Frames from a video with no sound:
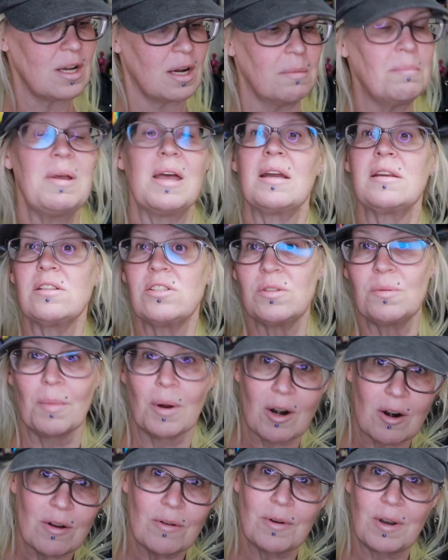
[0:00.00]
Come back
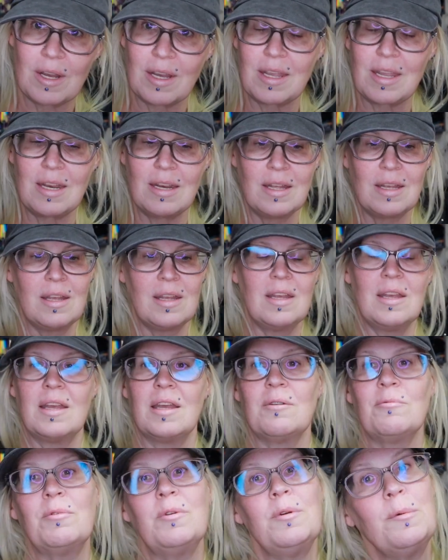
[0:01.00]
tomorrow night
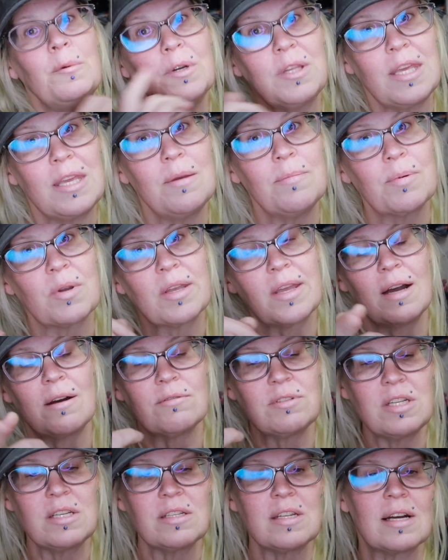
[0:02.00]
and we will keep
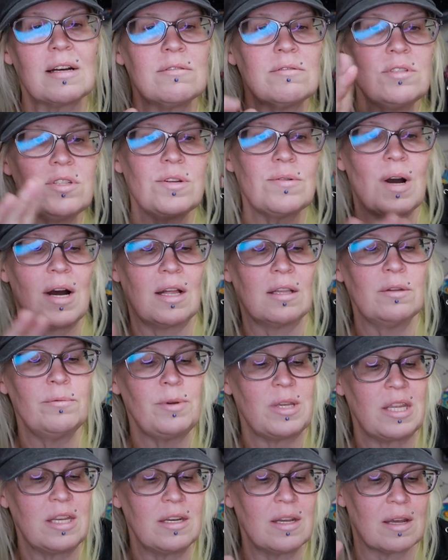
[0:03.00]
counting down to
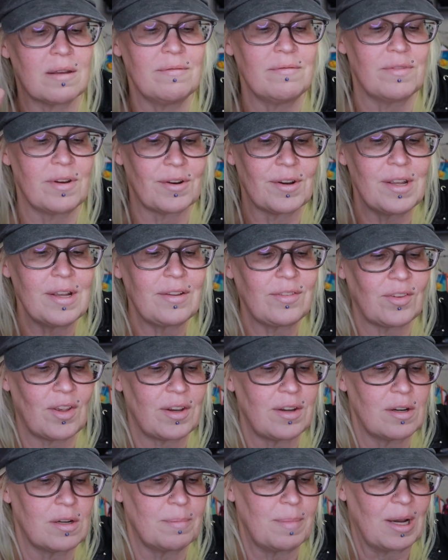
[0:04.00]
Halloween. I'm very
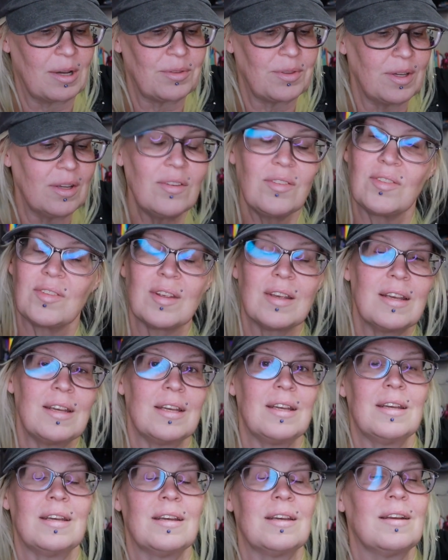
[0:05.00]
excited about this.
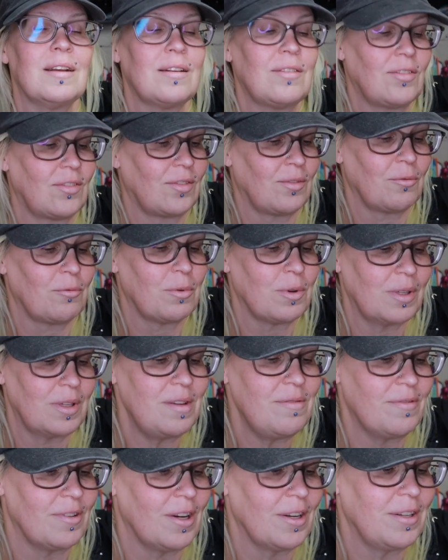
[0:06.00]
It's
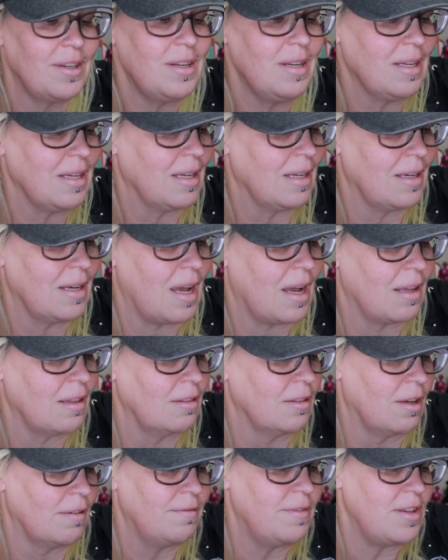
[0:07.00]
really fun and I
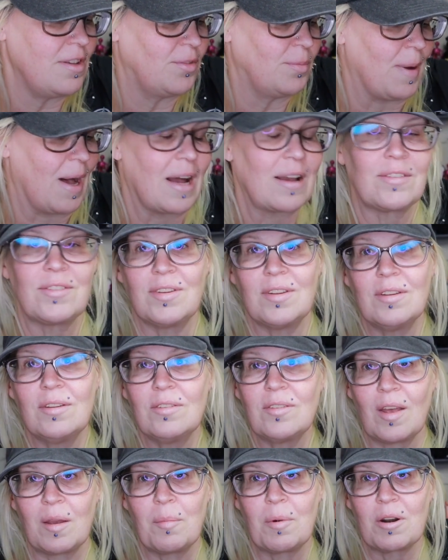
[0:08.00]
love these
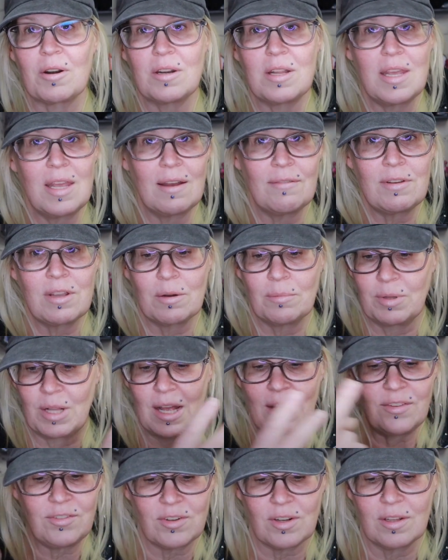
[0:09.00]
boxes. I'm already having a
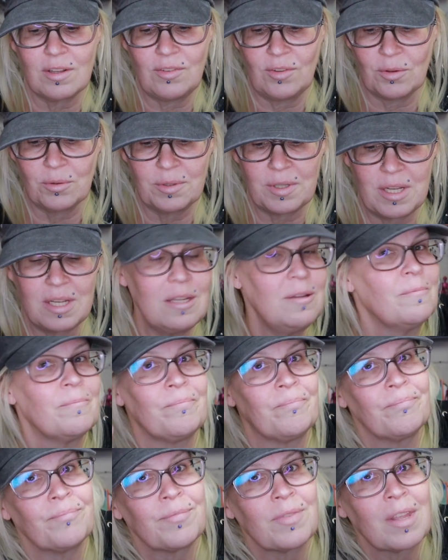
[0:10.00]
blast and it's only
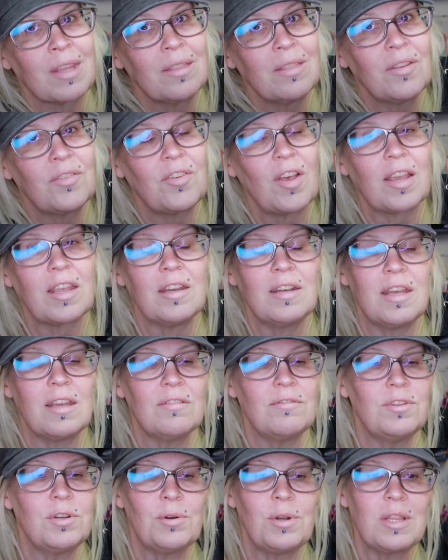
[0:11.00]
the second day
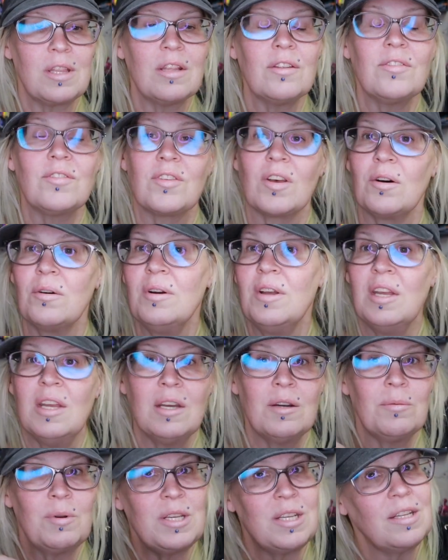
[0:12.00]
of doing this. So
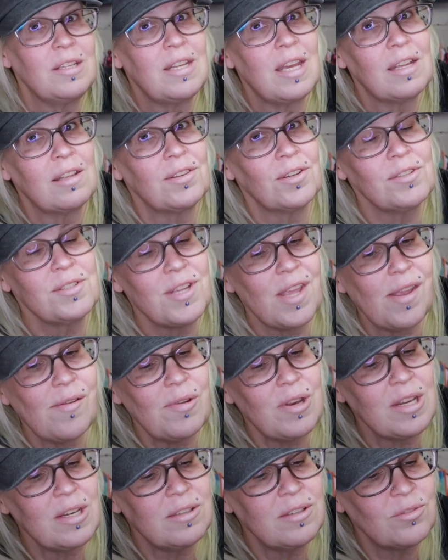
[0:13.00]
we did day 13,
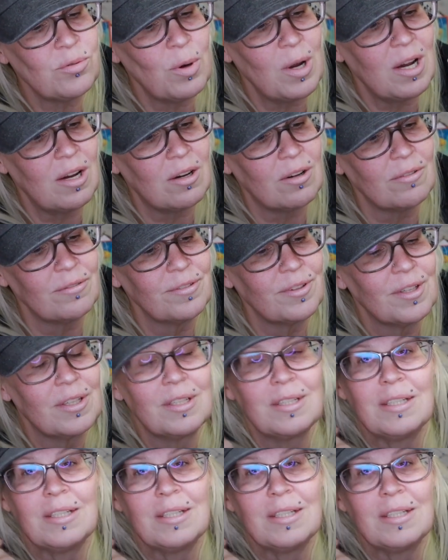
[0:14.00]
we did 12.